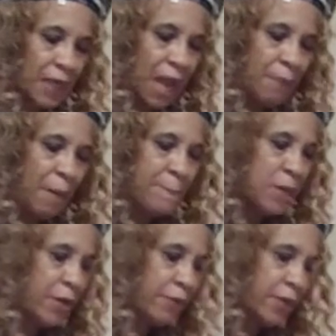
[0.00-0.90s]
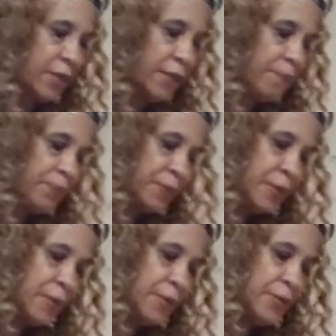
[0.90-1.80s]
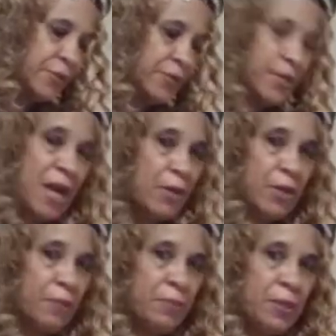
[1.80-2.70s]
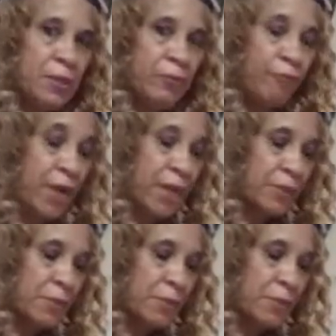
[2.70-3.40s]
I got my butter in there. This is not going to be ranch.